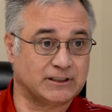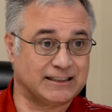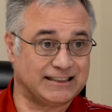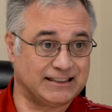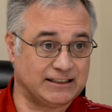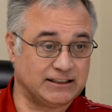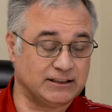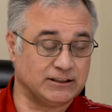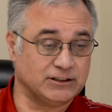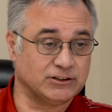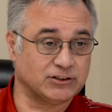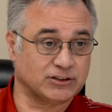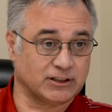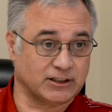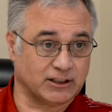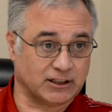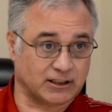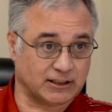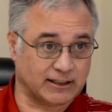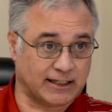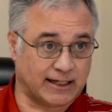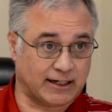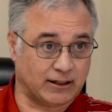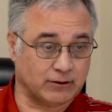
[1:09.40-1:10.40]
keys in the
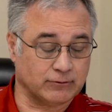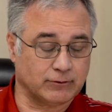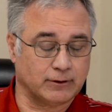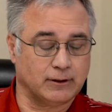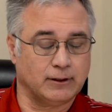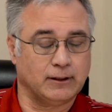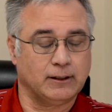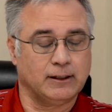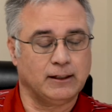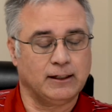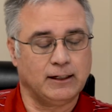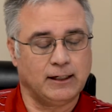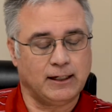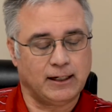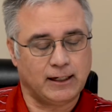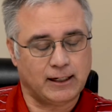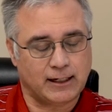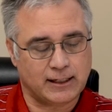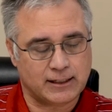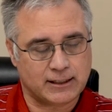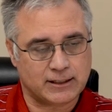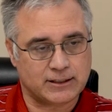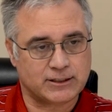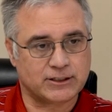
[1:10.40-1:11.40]
cloud,
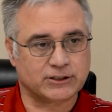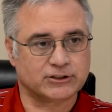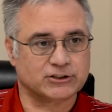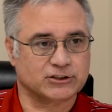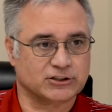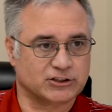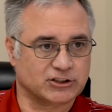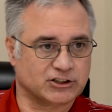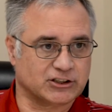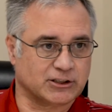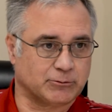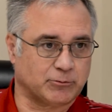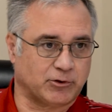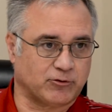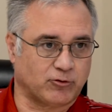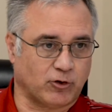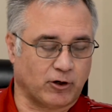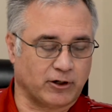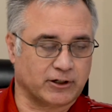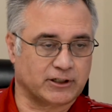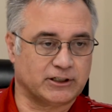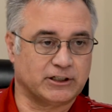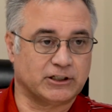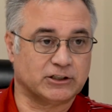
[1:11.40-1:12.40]
in addition to some of
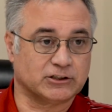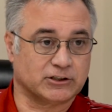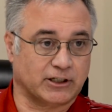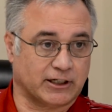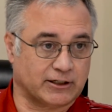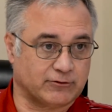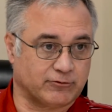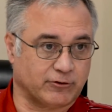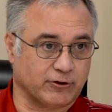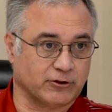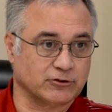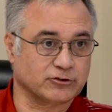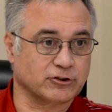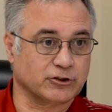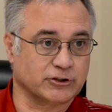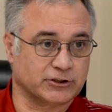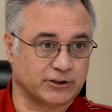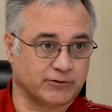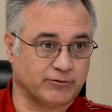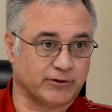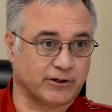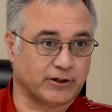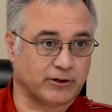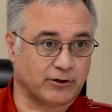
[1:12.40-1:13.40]
our keys like for a
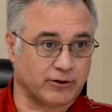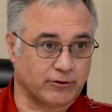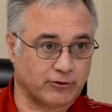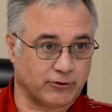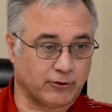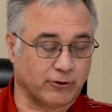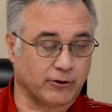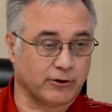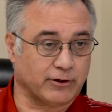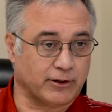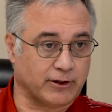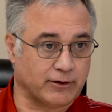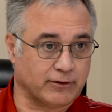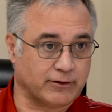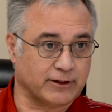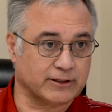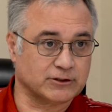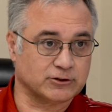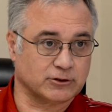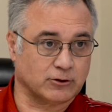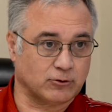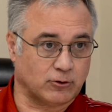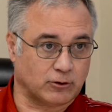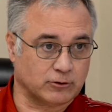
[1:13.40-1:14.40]
certificate authority and
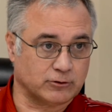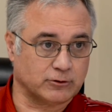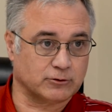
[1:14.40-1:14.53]
things along